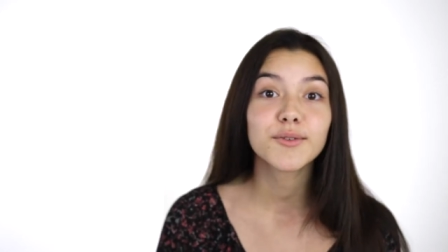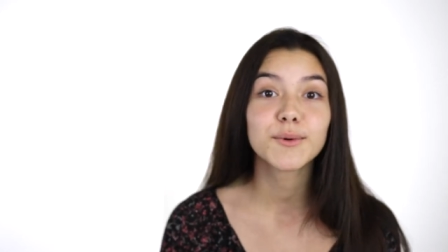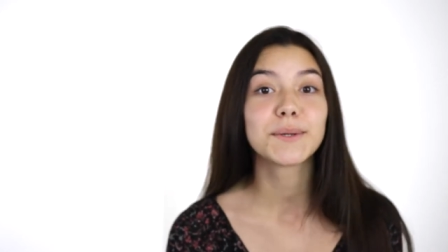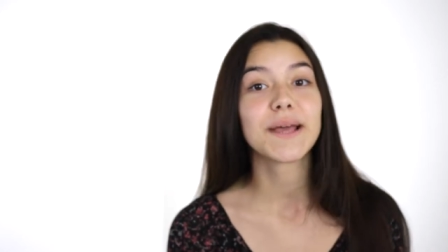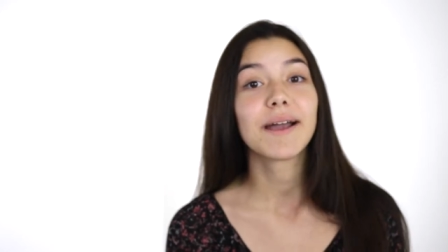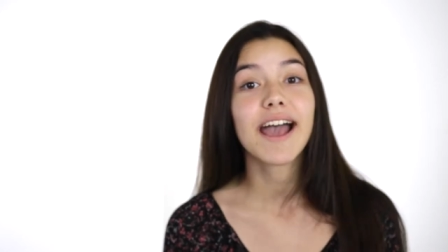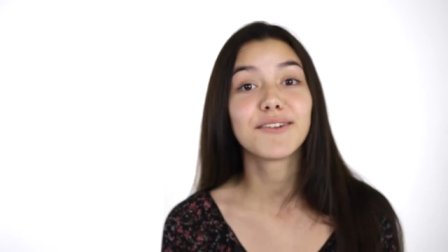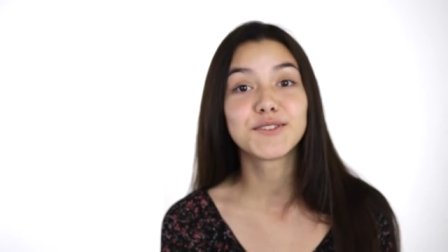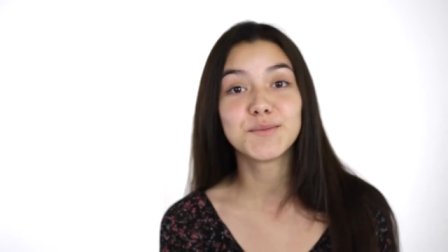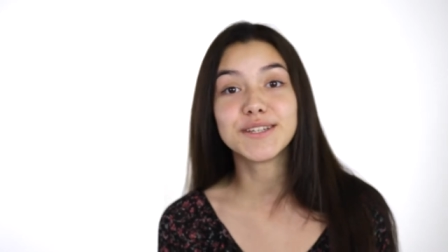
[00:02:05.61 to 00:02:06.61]
would have
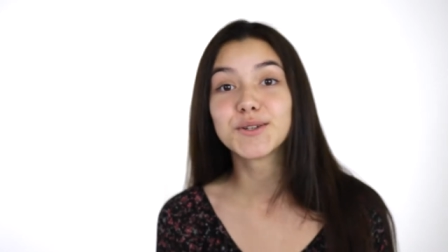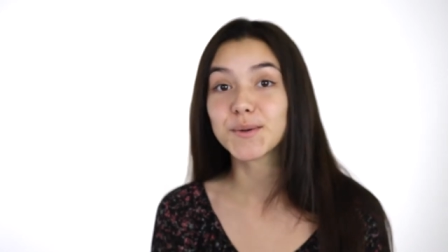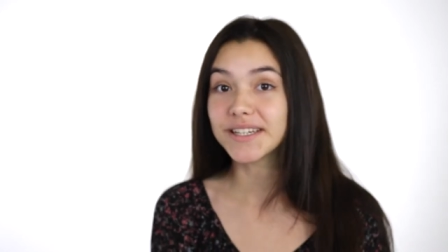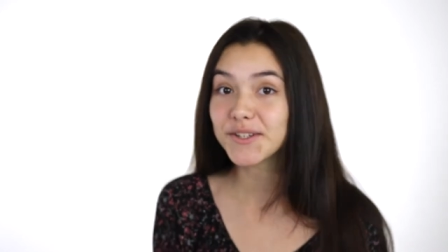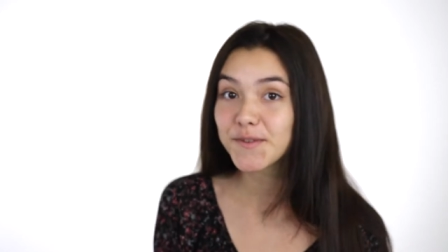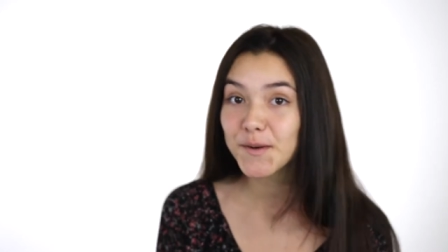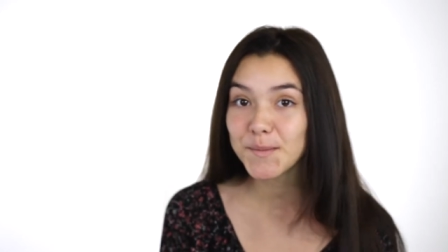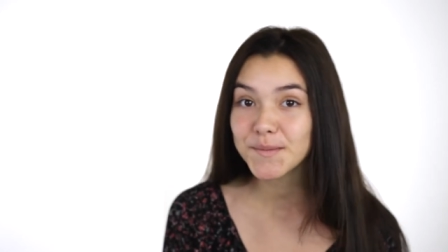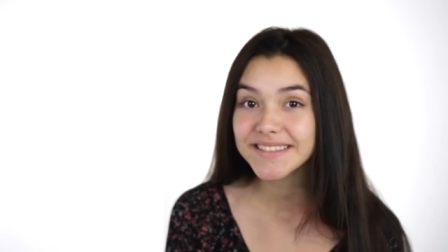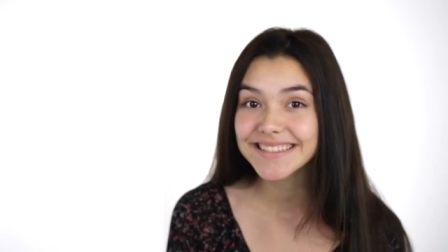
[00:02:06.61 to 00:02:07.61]
to be guerrilla
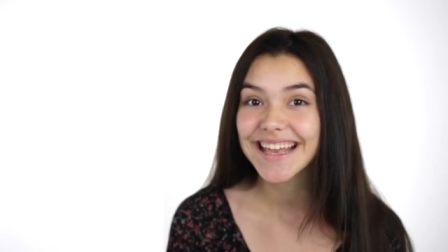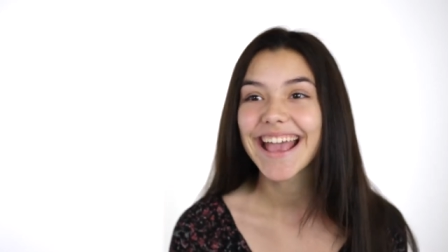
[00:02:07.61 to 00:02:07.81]
films.